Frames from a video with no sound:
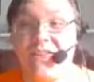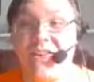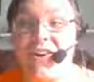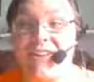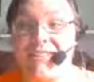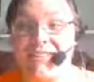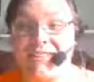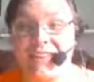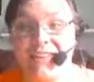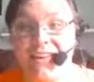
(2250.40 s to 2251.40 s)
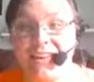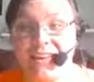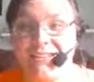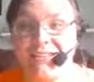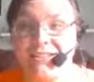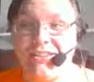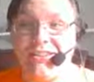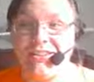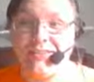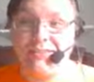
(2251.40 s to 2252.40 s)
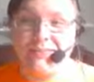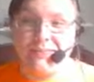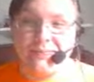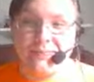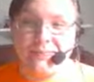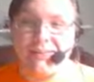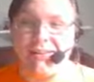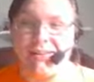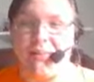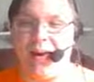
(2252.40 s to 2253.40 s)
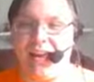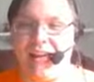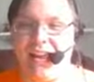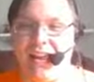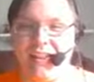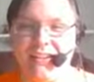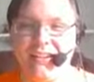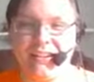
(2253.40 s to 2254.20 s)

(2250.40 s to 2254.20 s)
What is it to you, porcupine head?